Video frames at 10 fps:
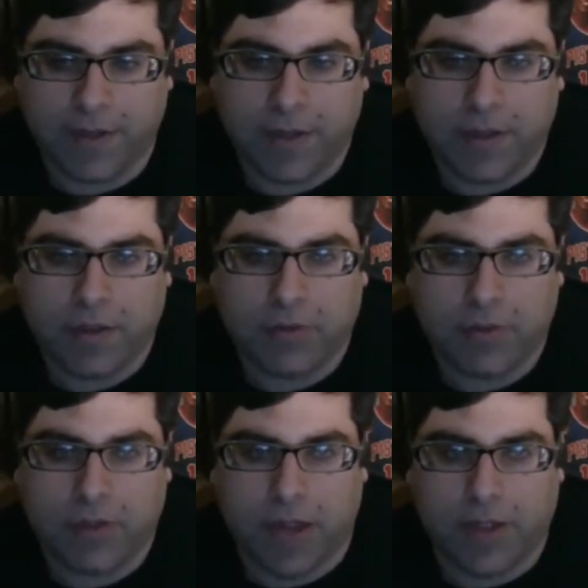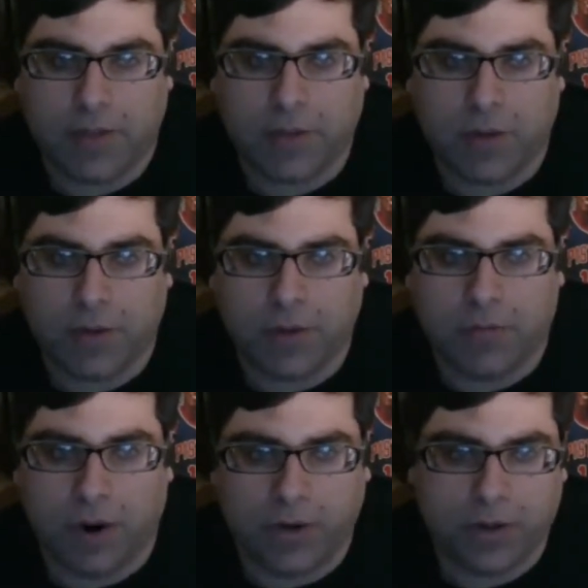So he's not a totally
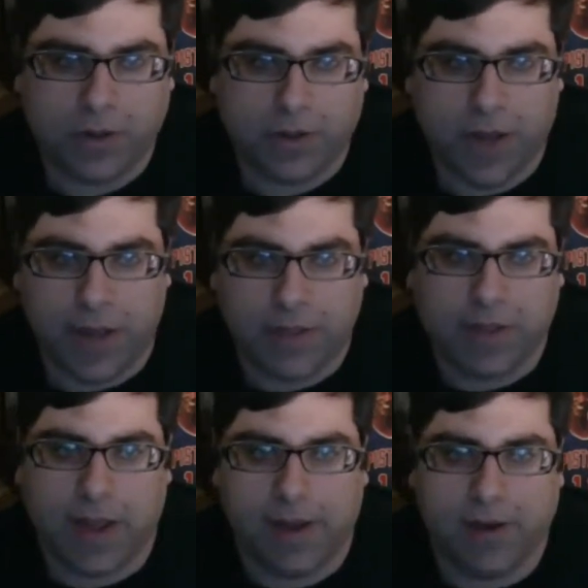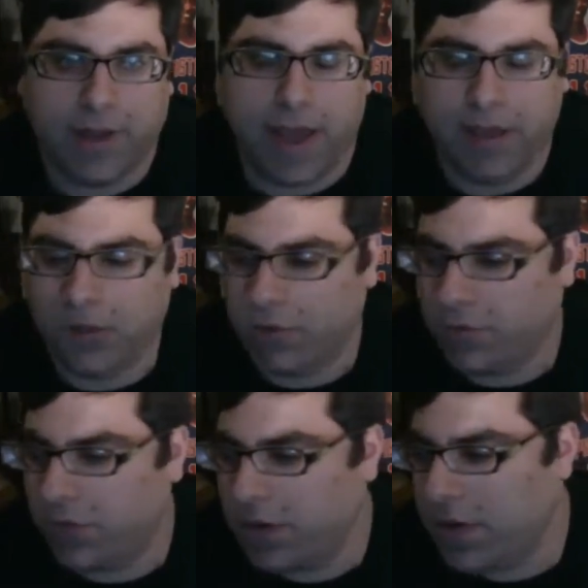partisan guy, this Kyle Kashuv.
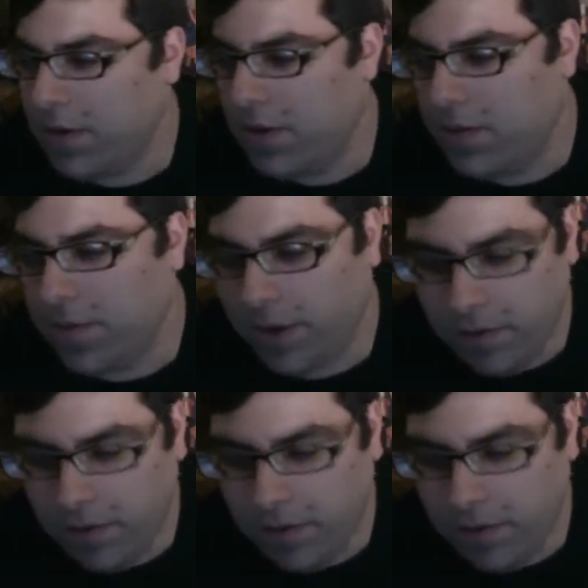But